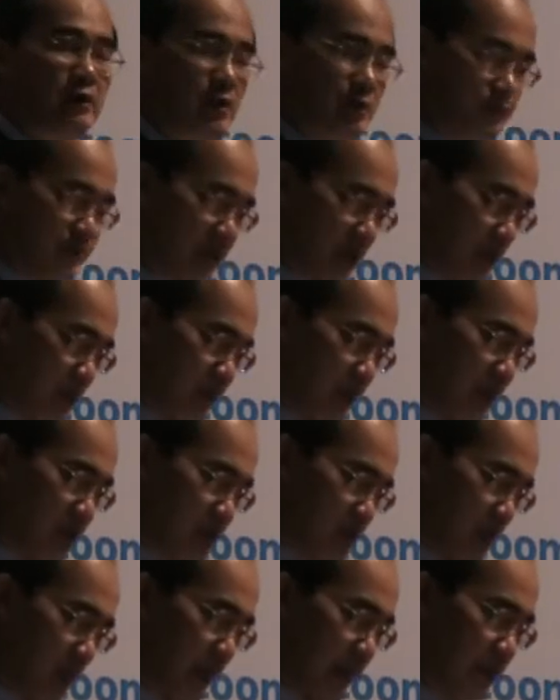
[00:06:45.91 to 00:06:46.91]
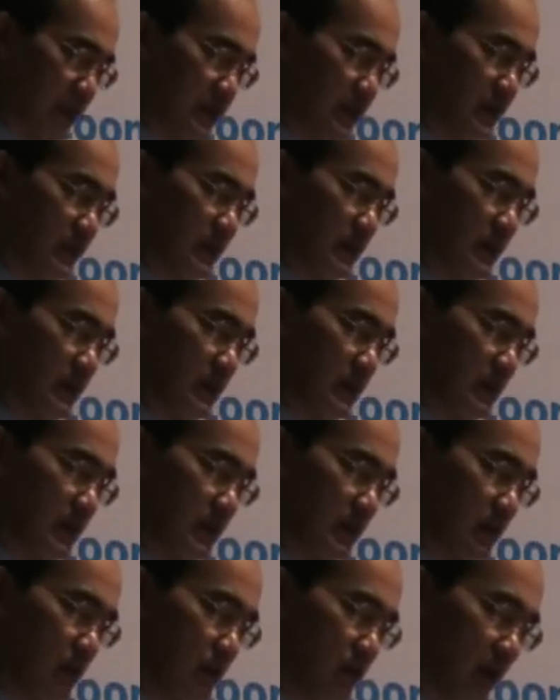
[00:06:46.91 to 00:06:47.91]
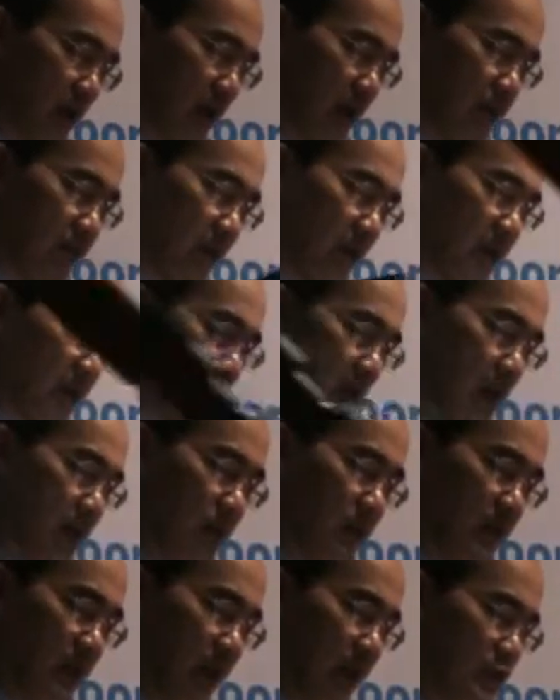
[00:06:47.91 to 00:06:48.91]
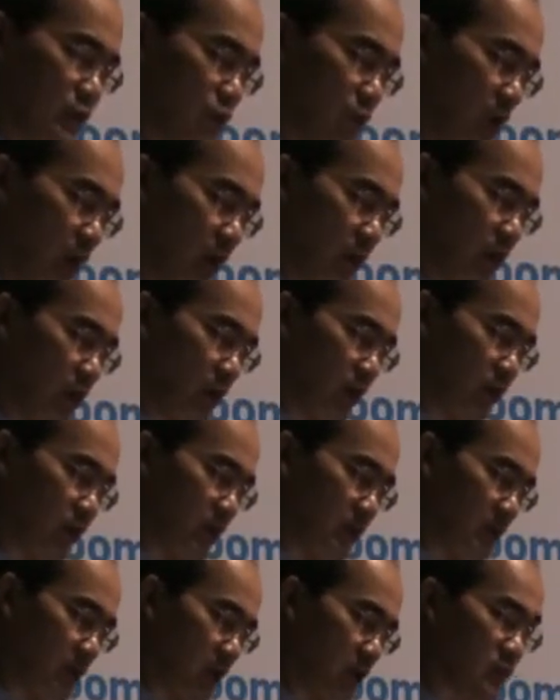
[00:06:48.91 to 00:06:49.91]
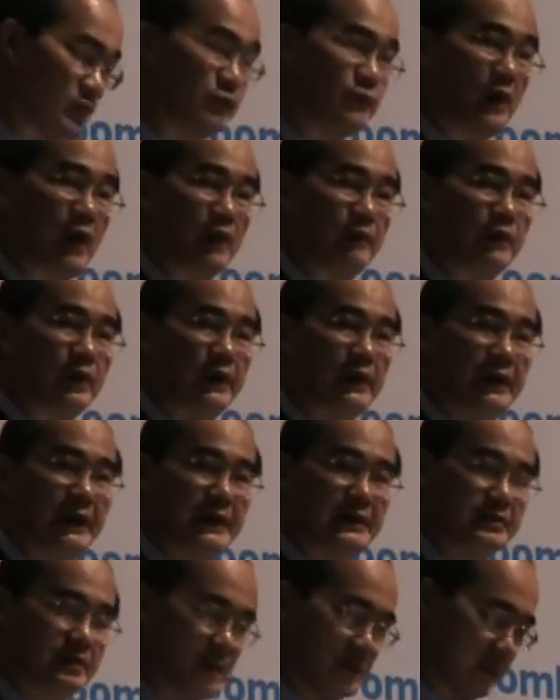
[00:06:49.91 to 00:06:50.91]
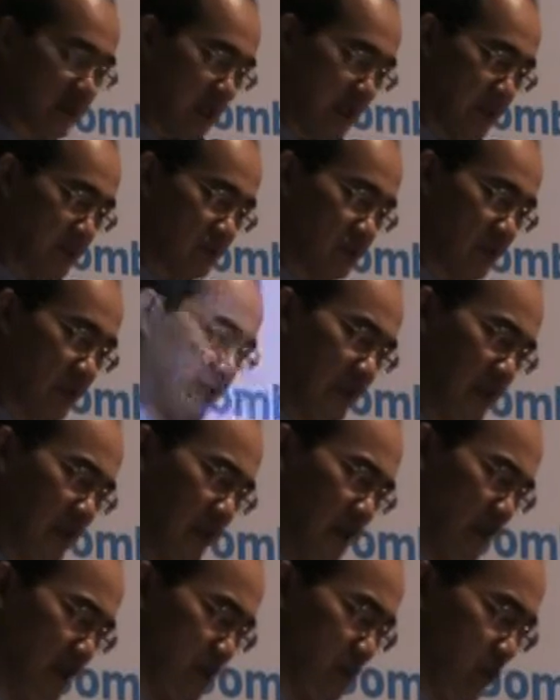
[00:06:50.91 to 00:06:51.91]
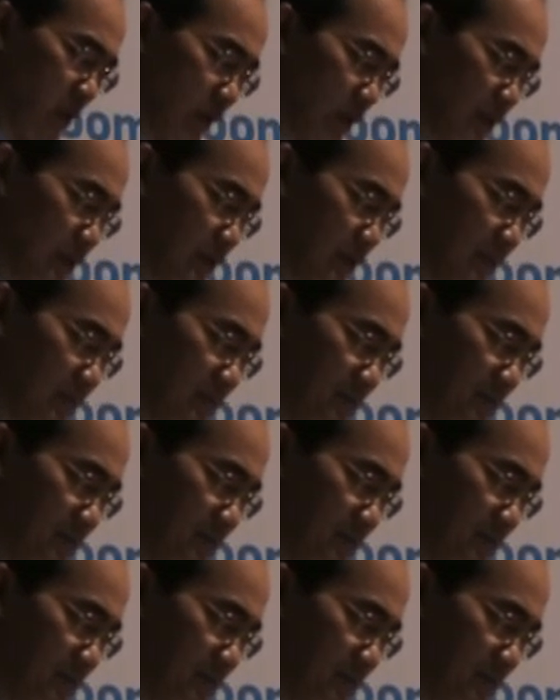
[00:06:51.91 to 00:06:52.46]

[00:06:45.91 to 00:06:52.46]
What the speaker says: of climate change, where Vietnam is one of the most likely countries in the world.